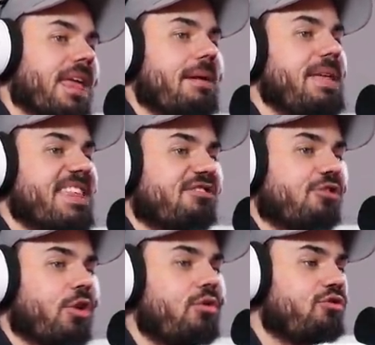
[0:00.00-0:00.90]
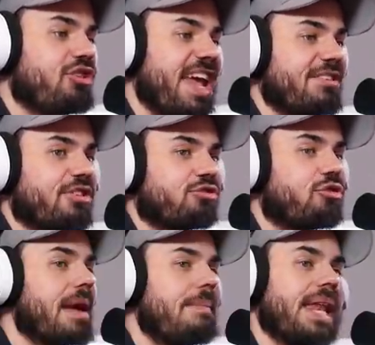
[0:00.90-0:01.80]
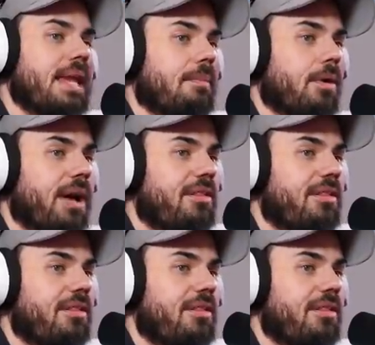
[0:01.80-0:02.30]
Give me this, too, Jeez, let's try medium, okay?